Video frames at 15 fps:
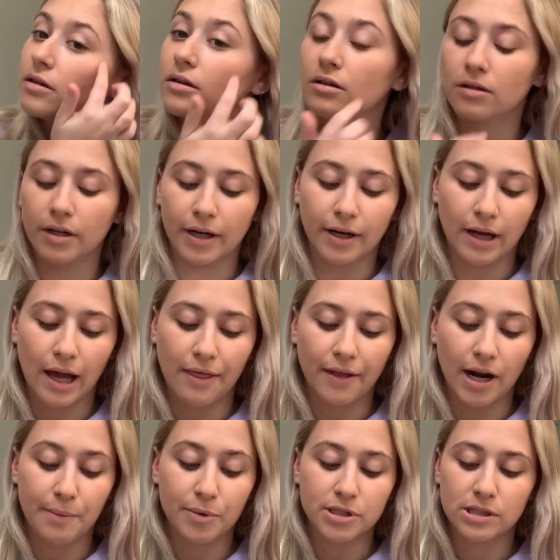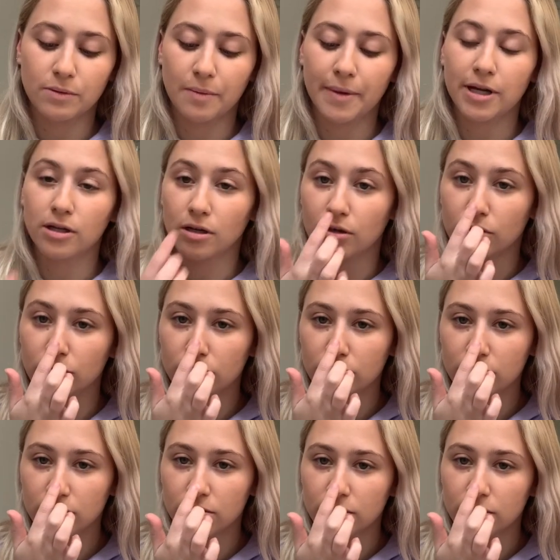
Okay. And then I put some on my nose.